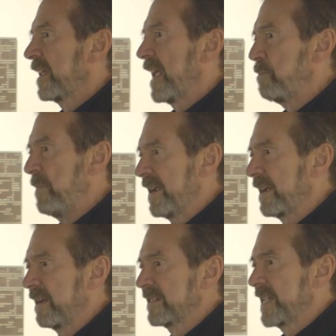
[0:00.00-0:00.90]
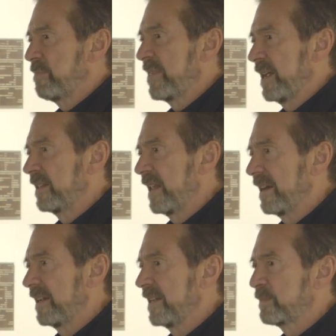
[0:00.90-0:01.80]
can make something
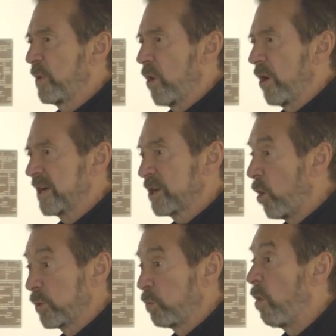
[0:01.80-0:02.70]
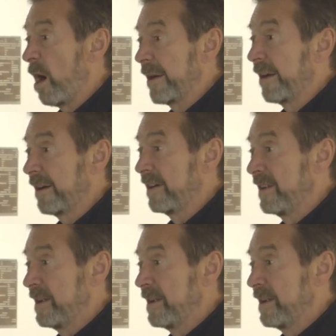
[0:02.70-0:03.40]
that is porous hold water